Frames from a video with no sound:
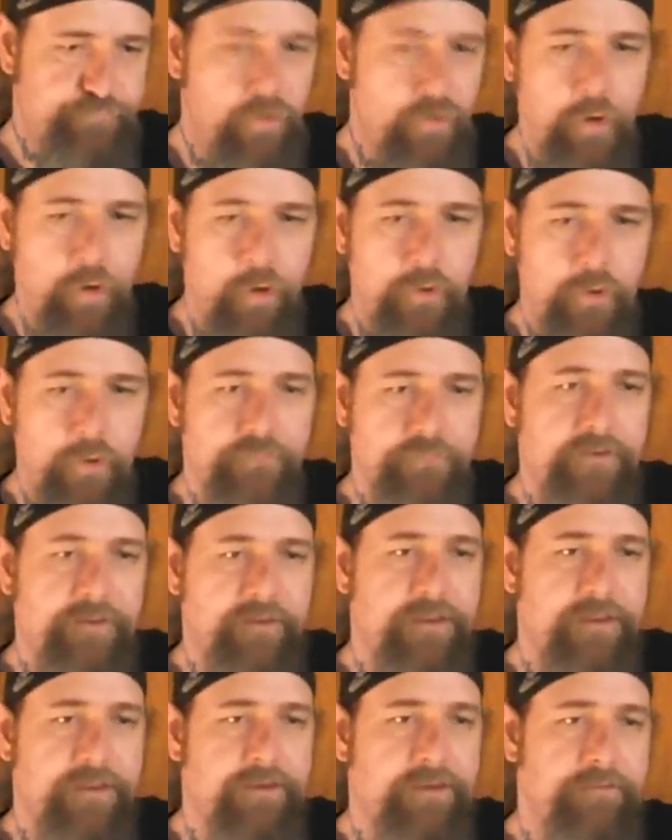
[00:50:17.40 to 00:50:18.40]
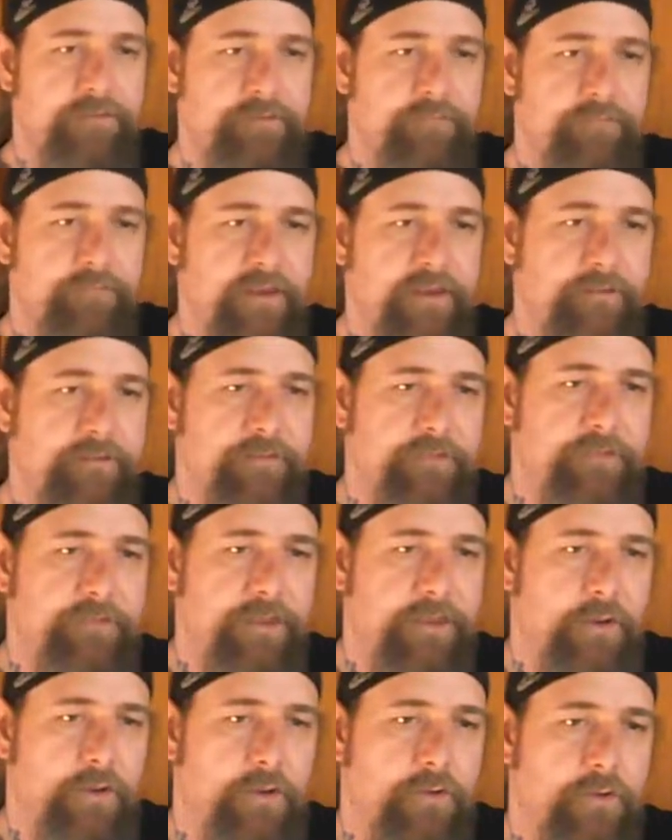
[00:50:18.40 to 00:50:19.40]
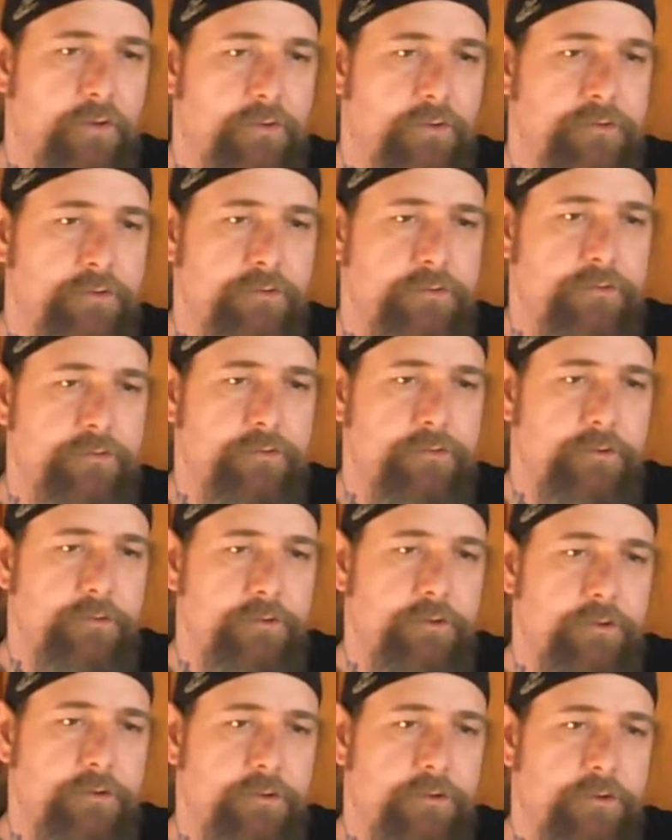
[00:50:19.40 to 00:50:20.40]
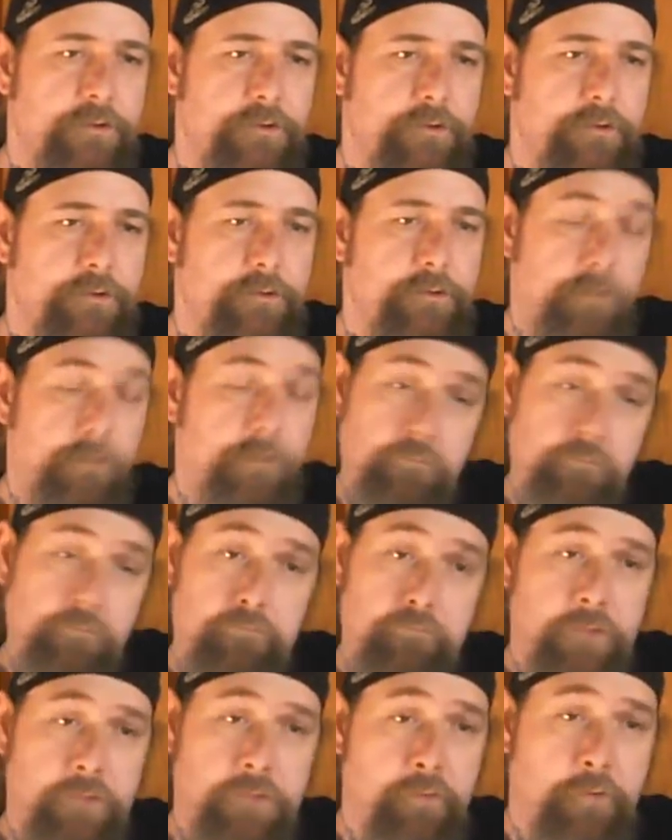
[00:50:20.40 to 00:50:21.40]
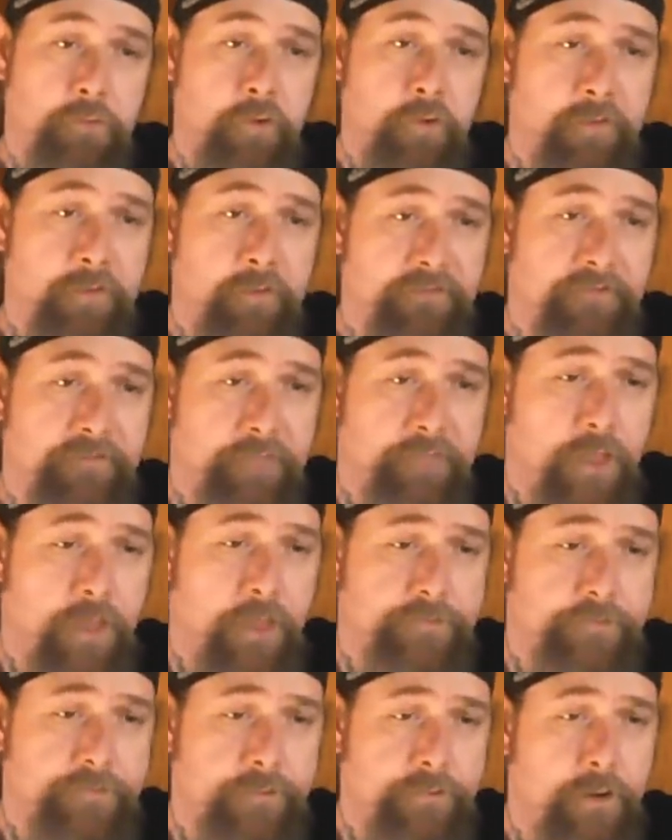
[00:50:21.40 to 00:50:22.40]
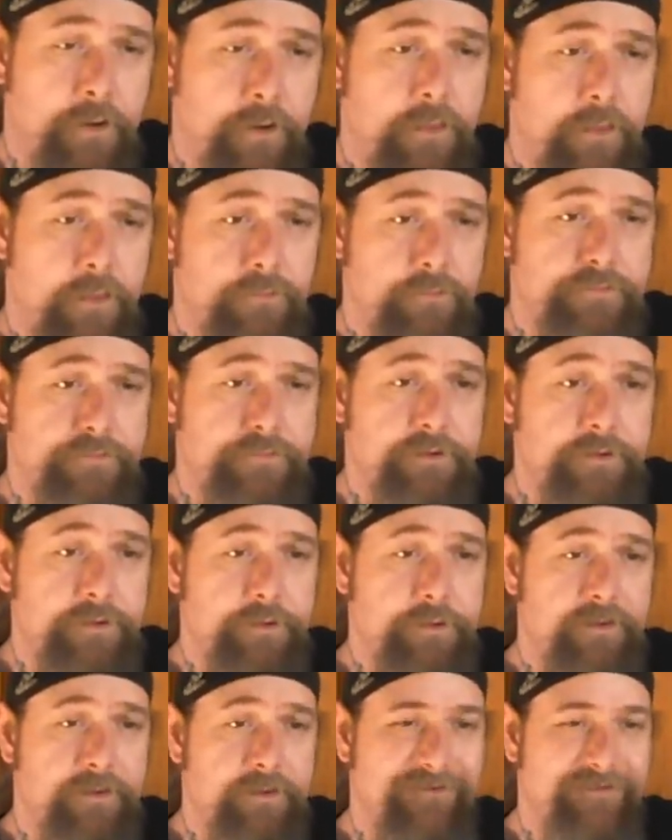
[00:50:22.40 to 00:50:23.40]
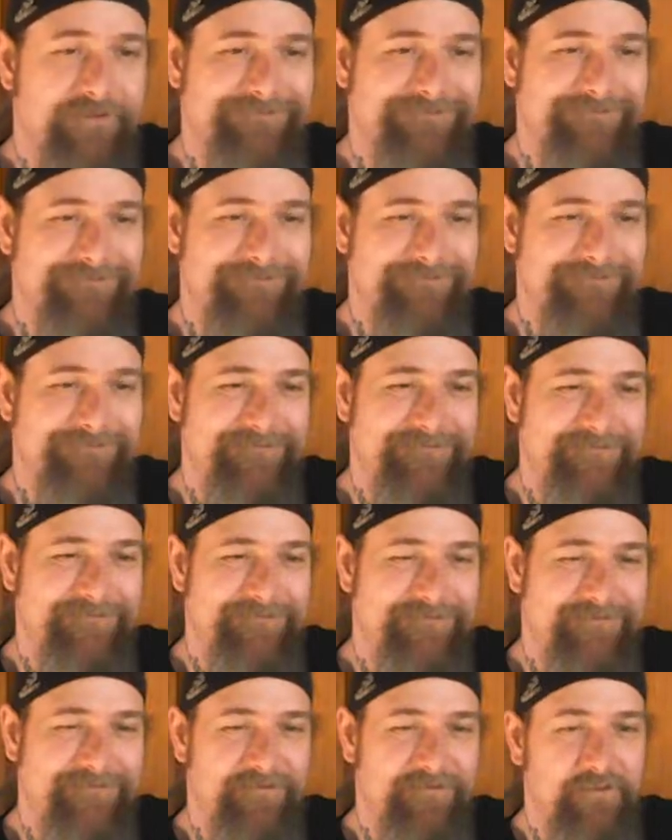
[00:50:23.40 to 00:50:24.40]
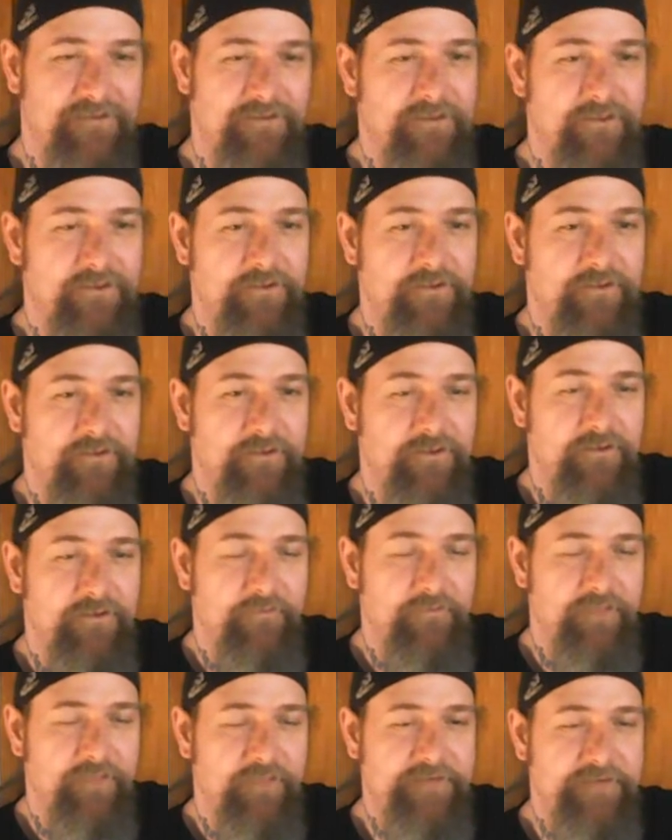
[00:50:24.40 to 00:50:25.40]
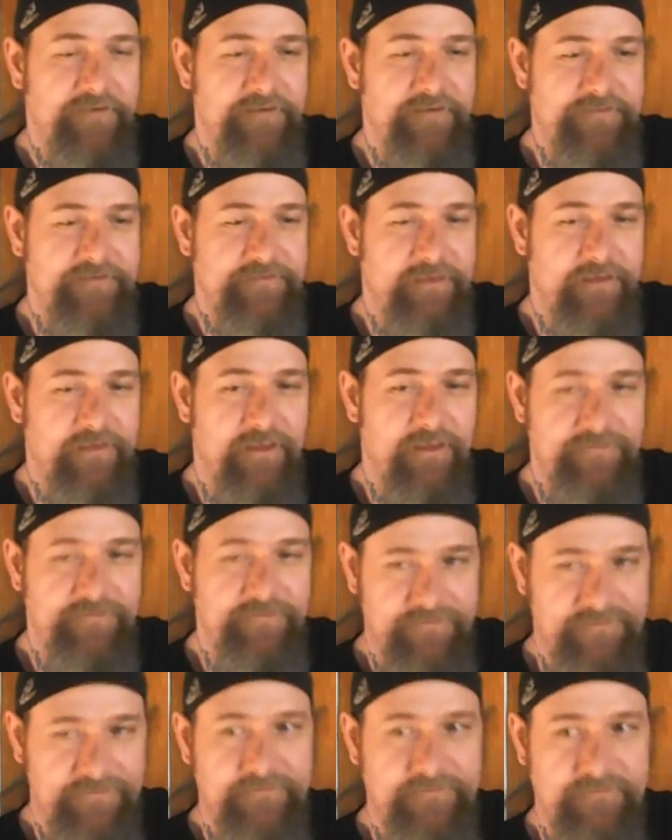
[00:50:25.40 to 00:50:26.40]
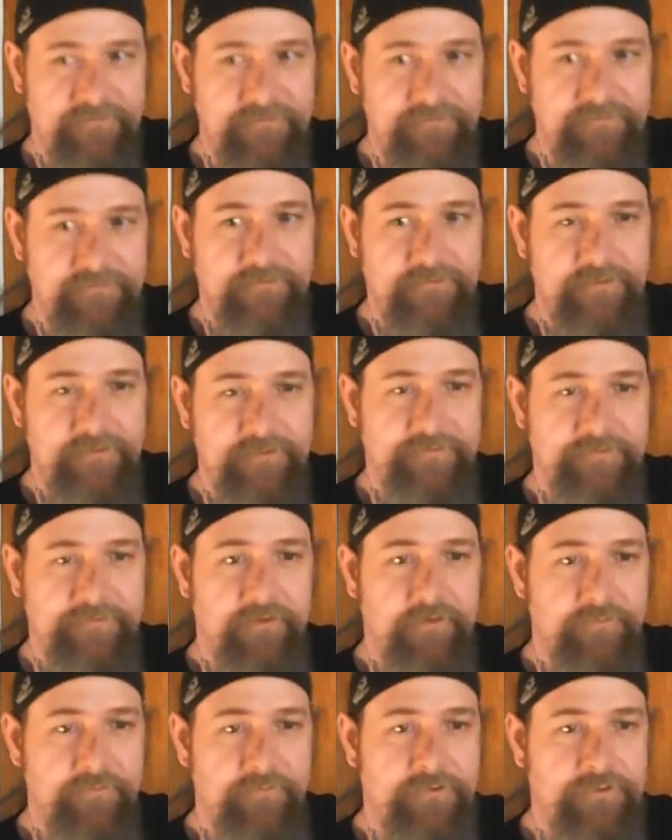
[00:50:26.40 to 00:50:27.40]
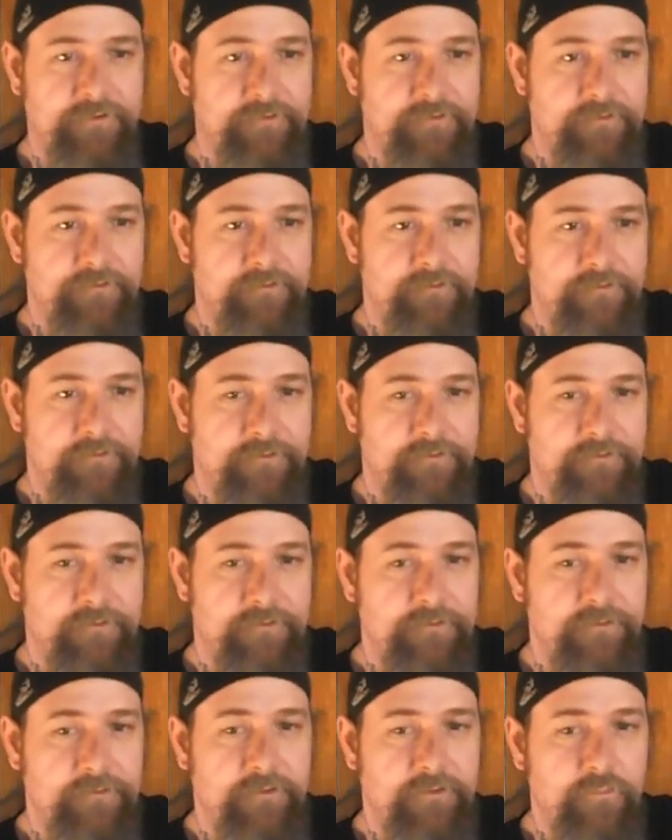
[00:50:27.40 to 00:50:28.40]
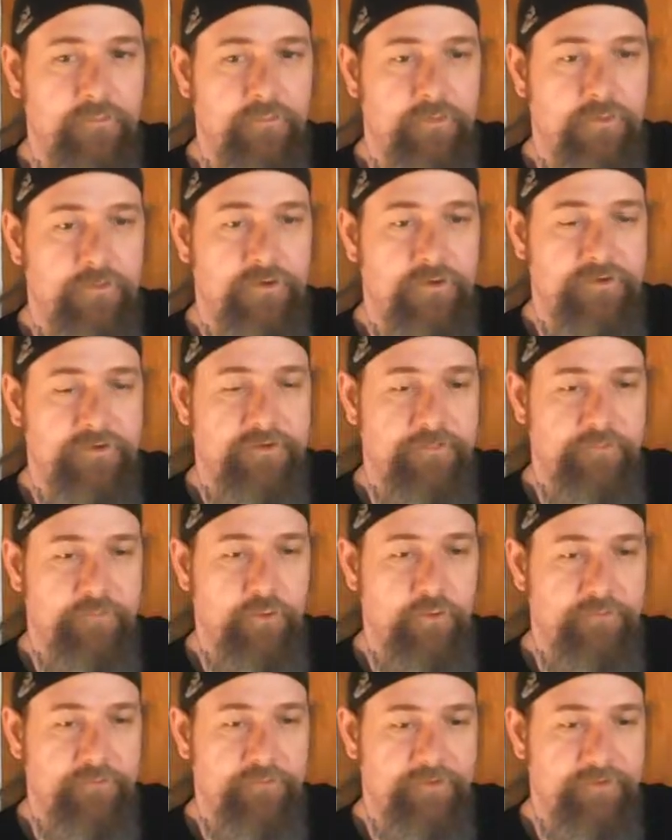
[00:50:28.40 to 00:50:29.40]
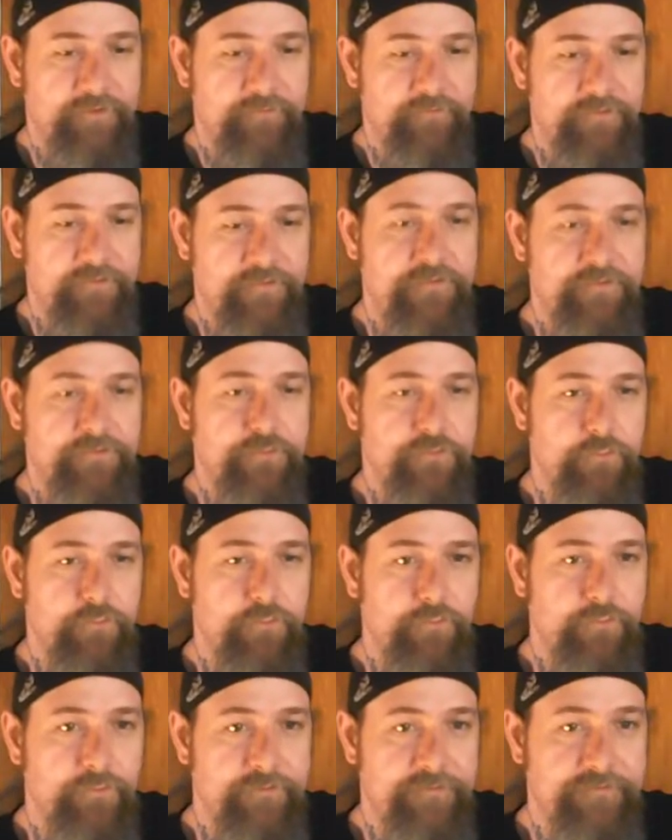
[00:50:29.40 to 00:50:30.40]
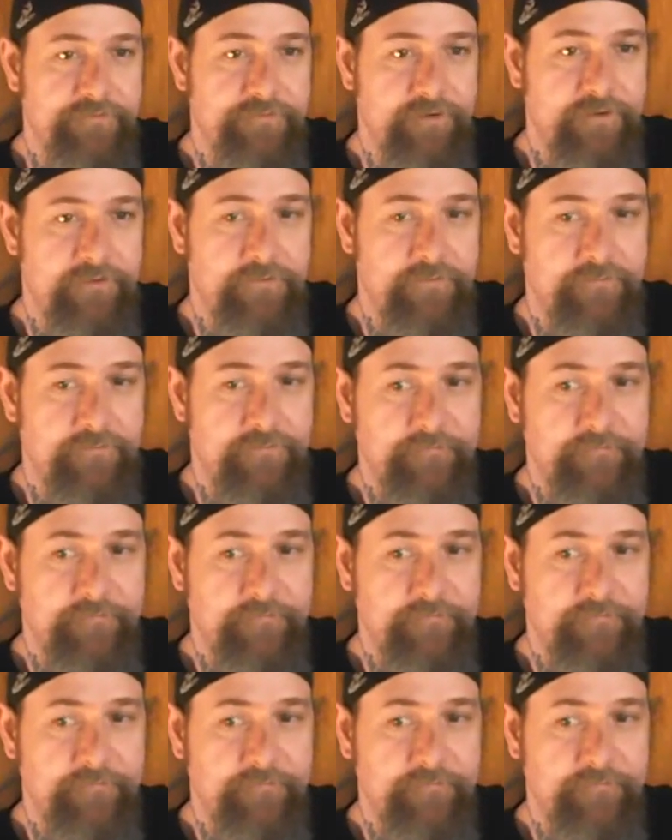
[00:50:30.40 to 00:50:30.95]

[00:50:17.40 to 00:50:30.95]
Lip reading: Carl Sagan and Mandy P. Hall, and then maybe some Aleister Crowley will sneak in there. Pay attention, guys. It's coming. We're going to expose nothing but the truth on this channel.